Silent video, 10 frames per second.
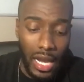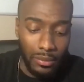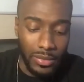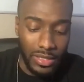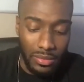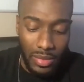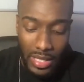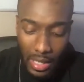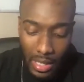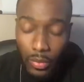Just being
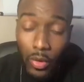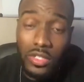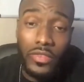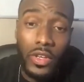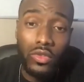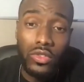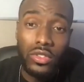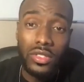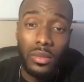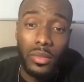able to persevere through
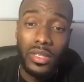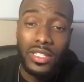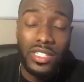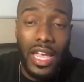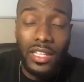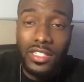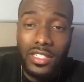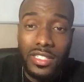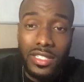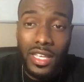some of these
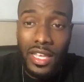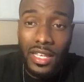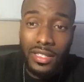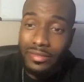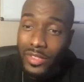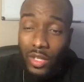challenges and, you know,